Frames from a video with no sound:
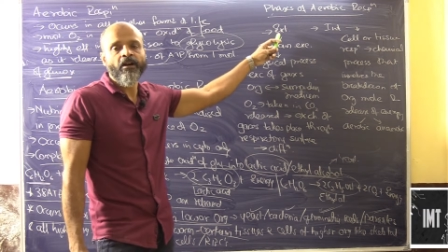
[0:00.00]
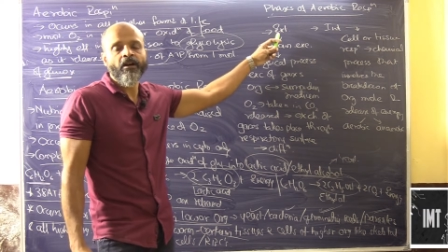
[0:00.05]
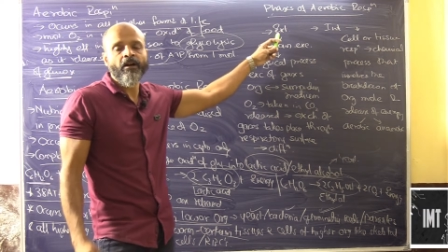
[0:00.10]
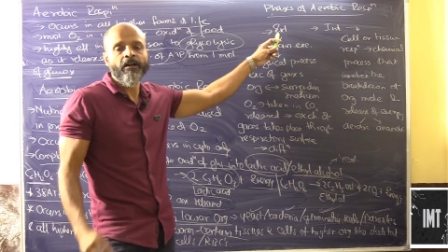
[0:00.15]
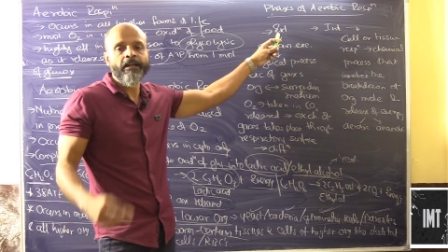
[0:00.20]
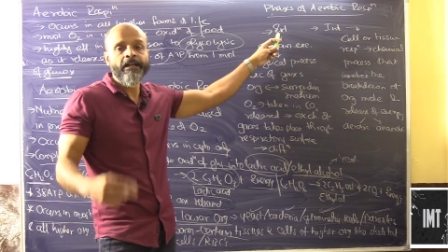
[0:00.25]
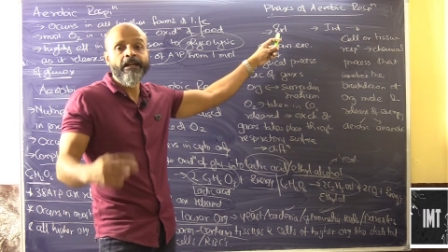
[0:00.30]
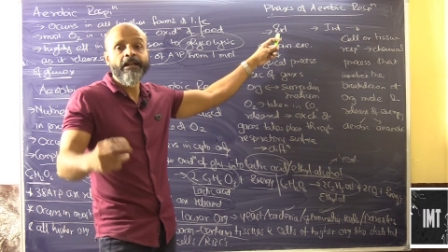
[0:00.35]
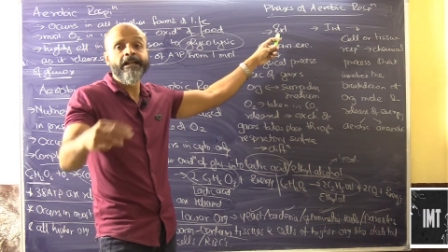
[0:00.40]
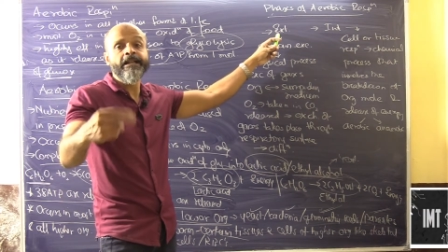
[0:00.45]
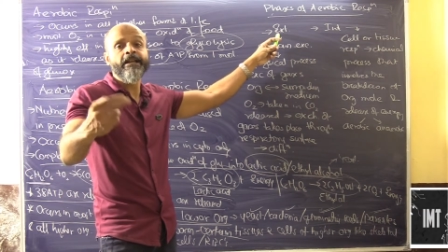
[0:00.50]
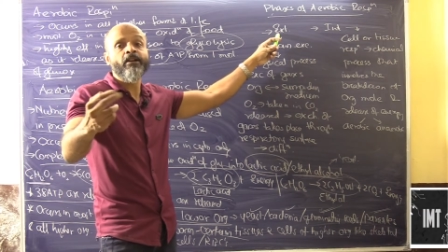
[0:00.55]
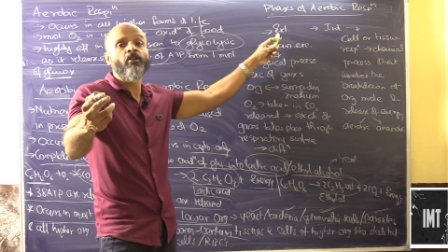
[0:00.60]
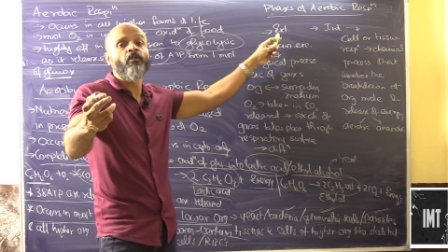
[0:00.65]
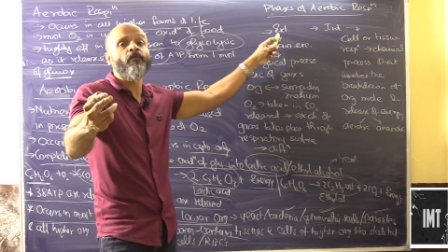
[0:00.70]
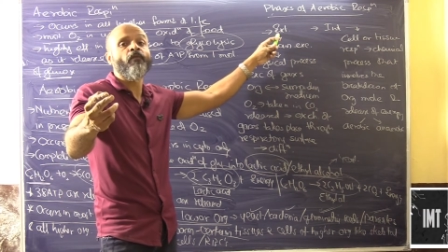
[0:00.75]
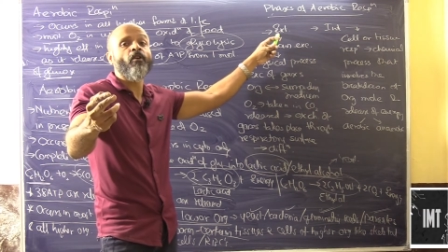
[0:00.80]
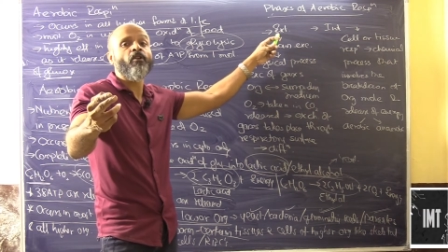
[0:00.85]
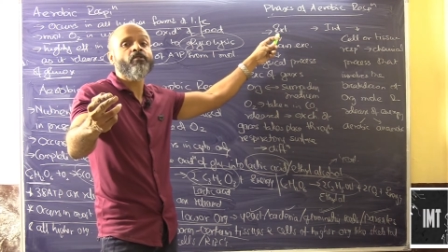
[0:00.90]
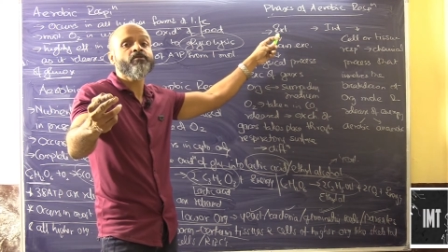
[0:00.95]
intake
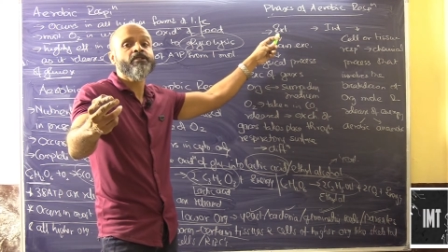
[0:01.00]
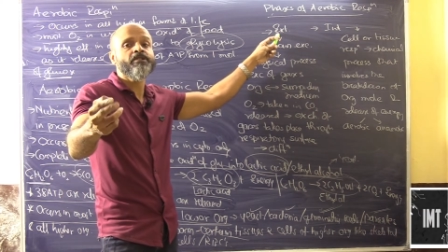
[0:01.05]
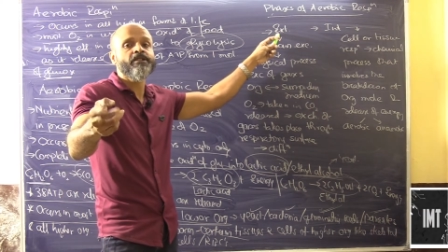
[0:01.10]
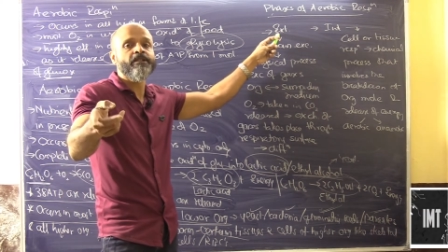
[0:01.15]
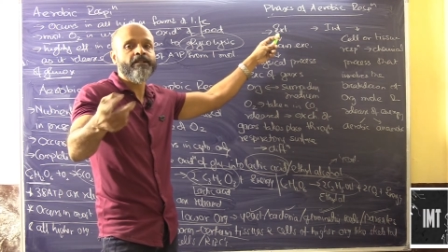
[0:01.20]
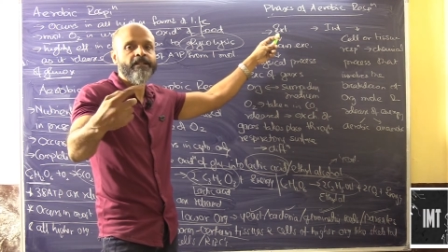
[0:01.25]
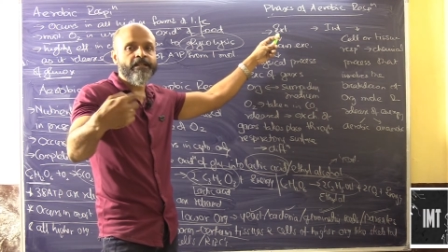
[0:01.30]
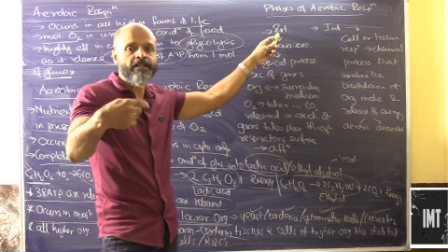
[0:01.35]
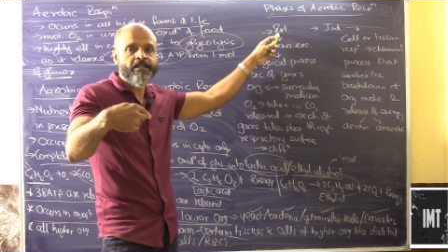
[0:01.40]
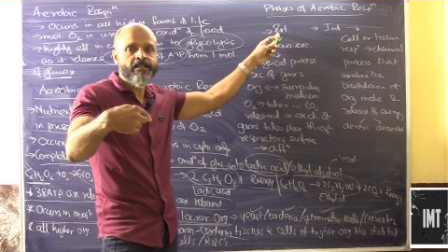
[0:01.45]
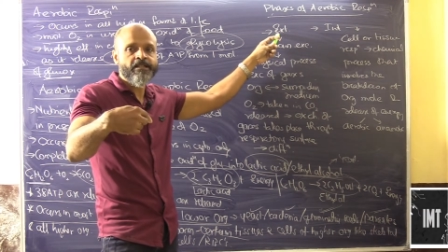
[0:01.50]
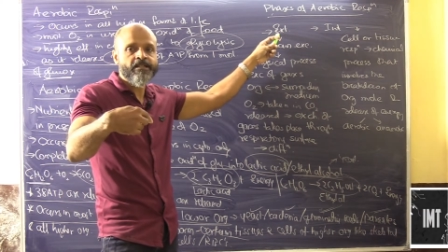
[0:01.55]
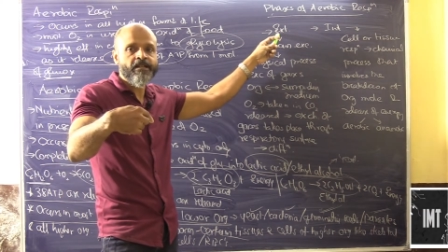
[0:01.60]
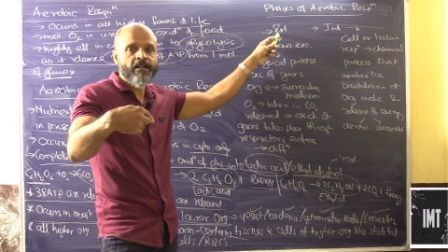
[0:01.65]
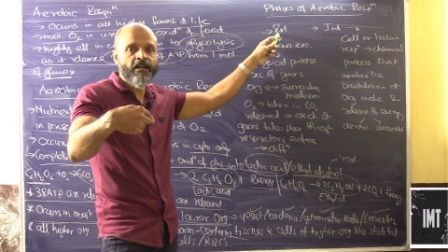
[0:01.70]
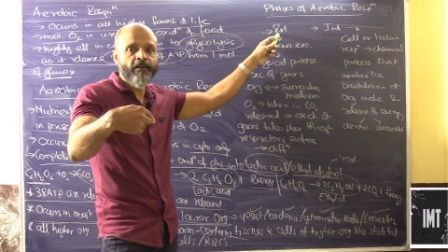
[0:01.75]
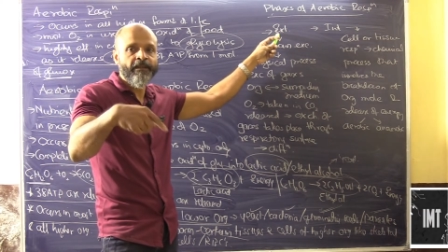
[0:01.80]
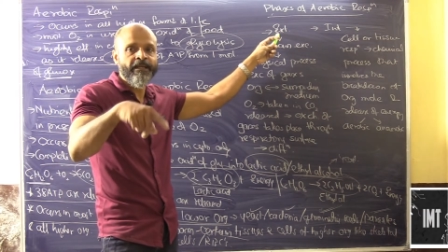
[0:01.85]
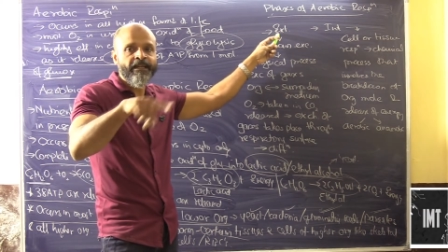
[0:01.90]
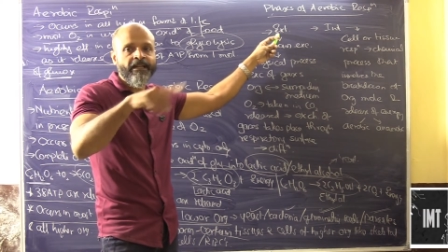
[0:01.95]
of oxygen is
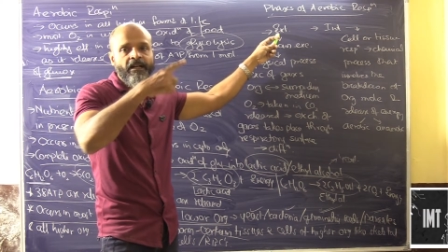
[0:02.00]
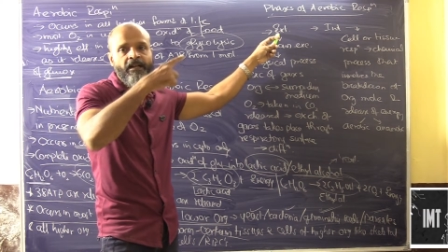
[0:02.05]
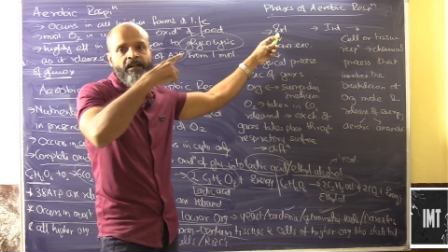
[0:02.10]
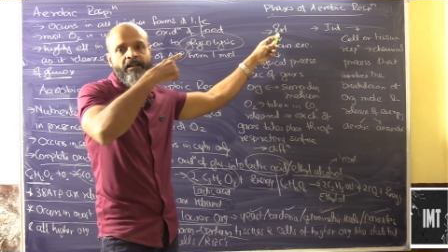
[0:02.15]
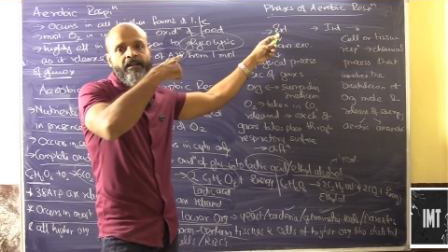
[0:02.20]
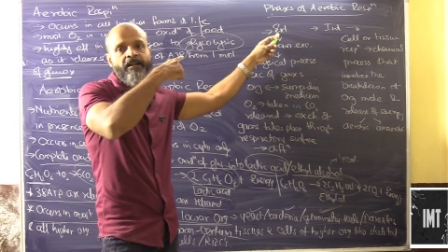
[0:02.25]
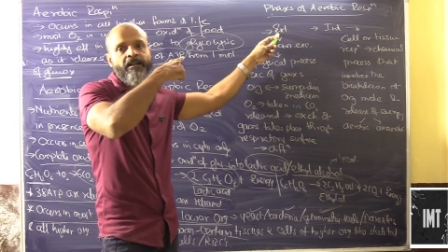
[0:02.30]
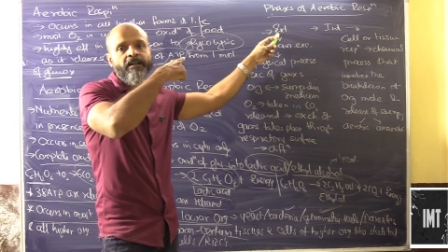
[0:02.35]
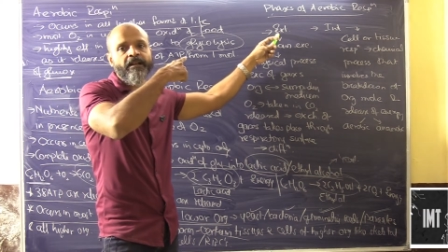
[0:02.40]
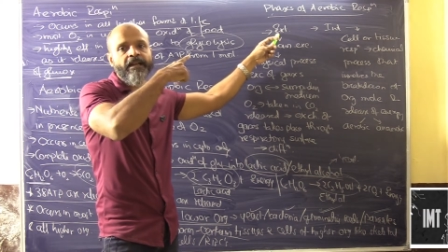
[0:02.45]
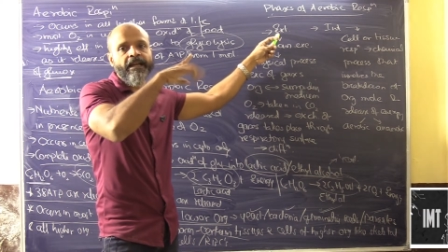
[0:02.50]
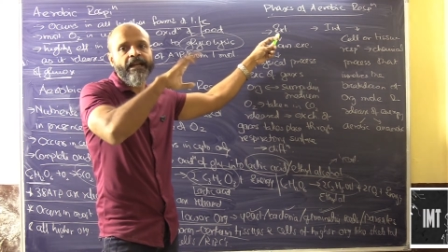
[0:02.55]
coming under